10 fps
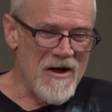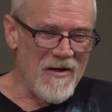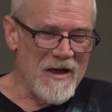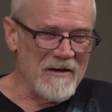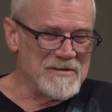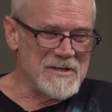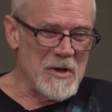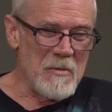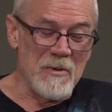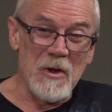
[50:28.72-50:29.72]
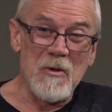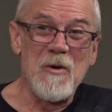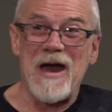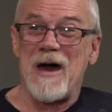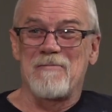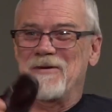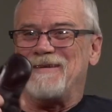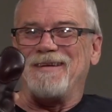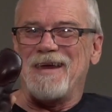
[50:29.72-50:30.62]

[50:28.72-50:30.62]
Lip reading: have something new happen